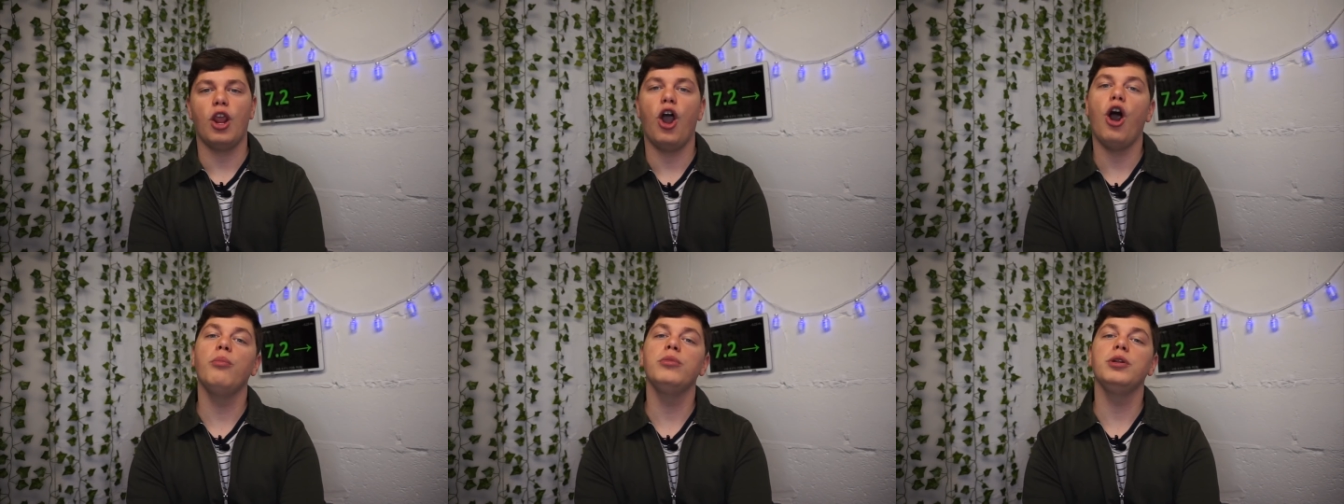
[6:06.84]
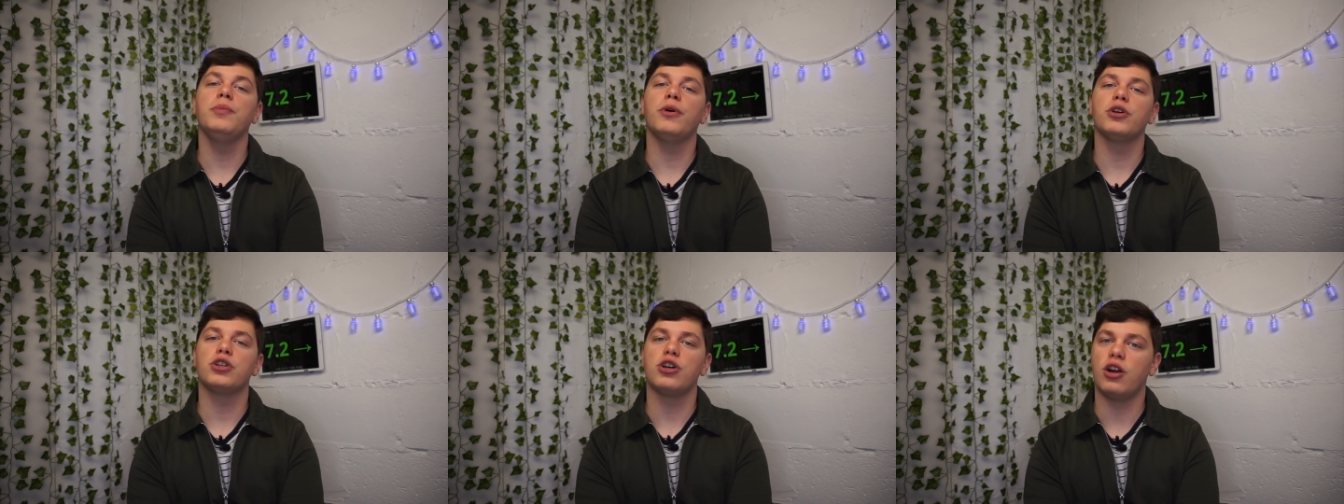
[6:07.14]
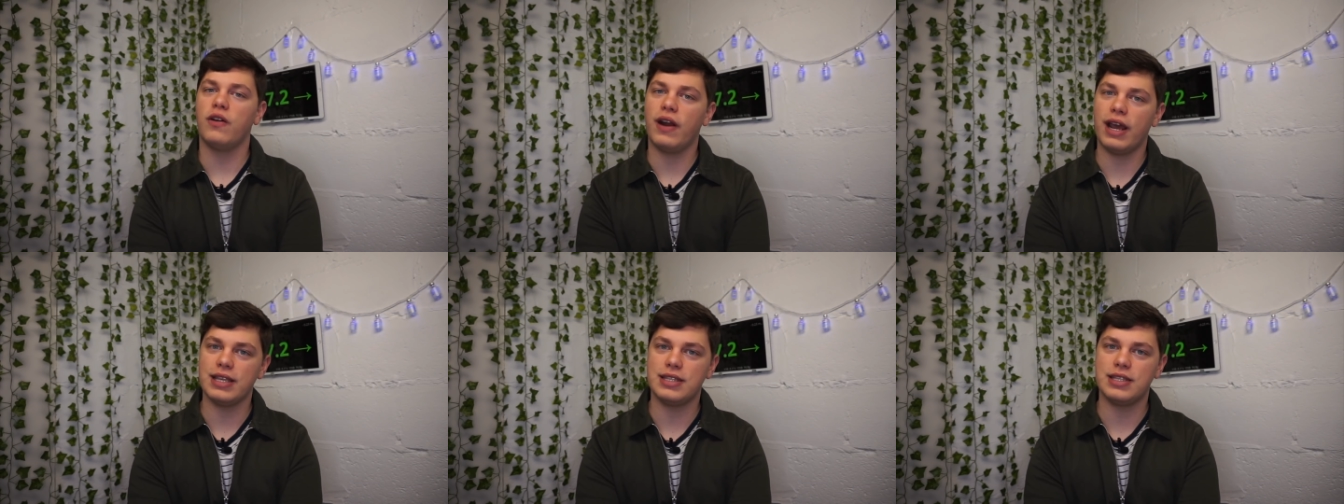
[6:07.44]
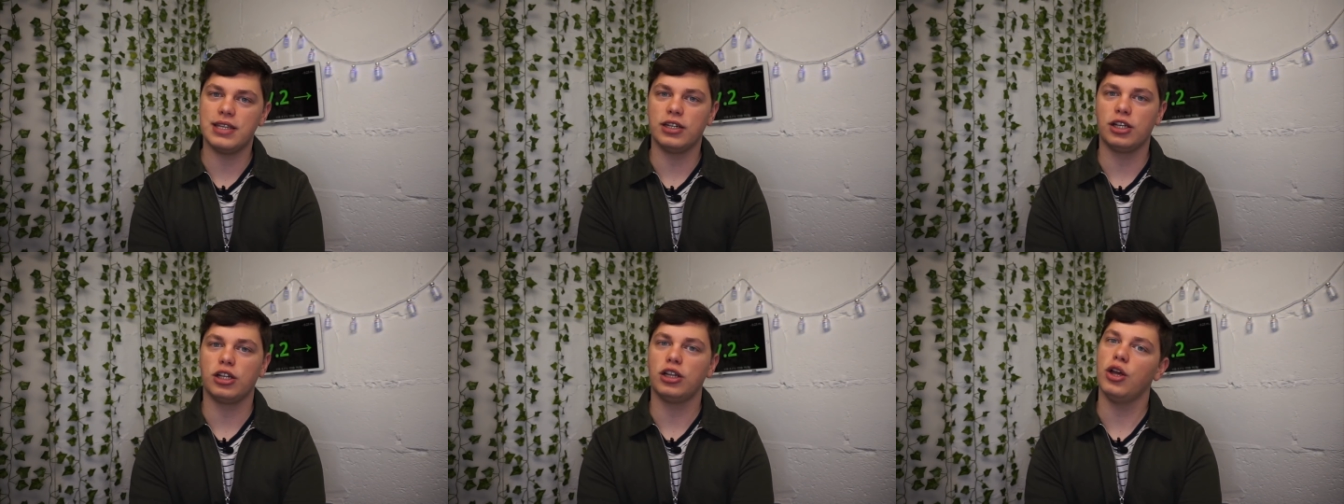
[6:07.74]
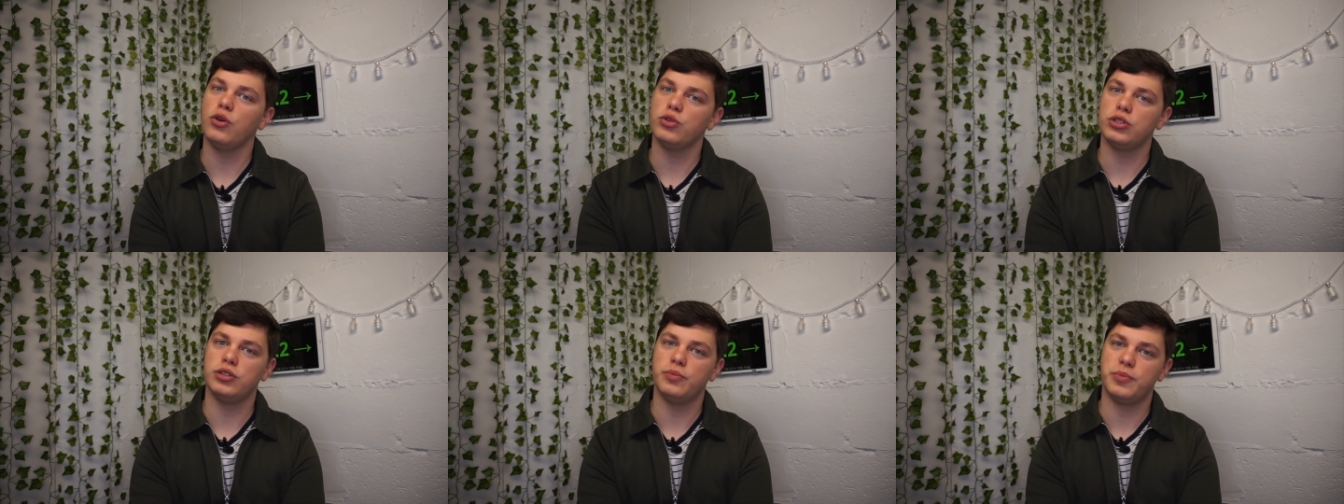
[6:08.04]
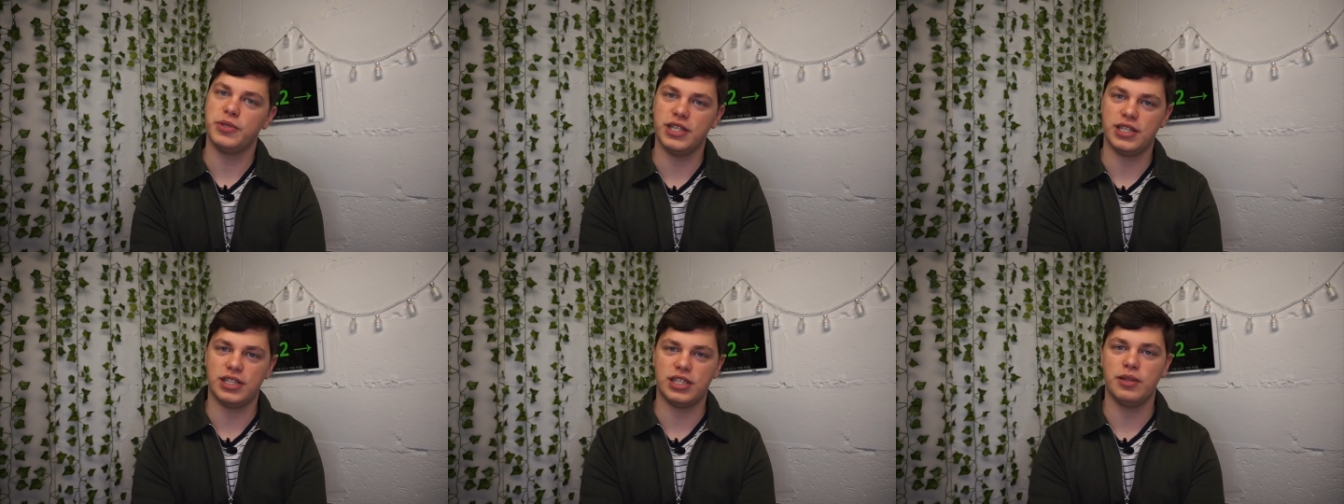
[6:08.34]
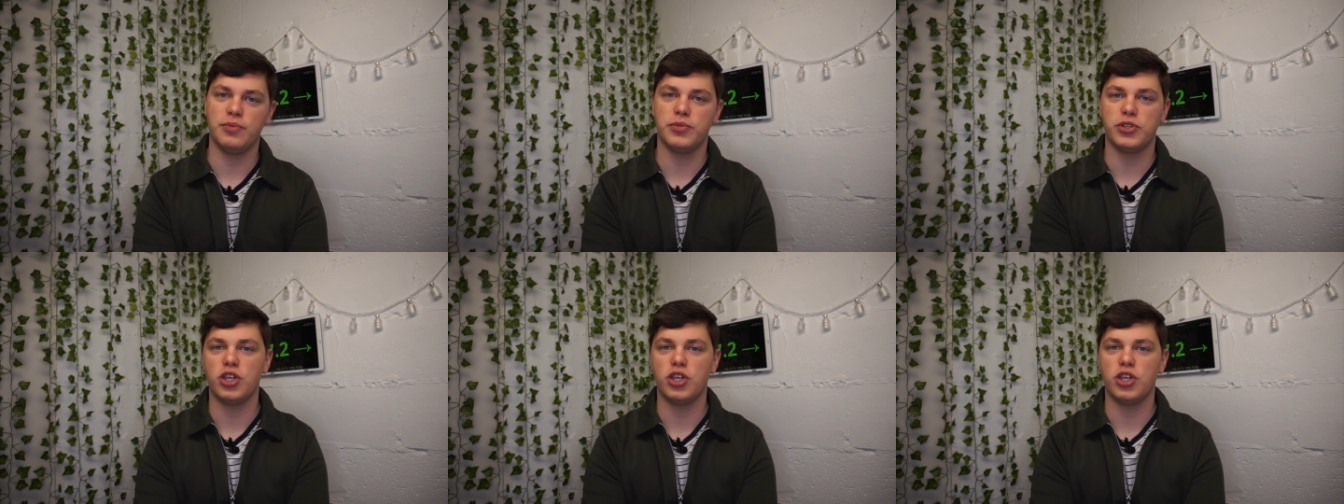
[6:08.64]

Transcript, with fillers: Omnipod Horizon closed loop system,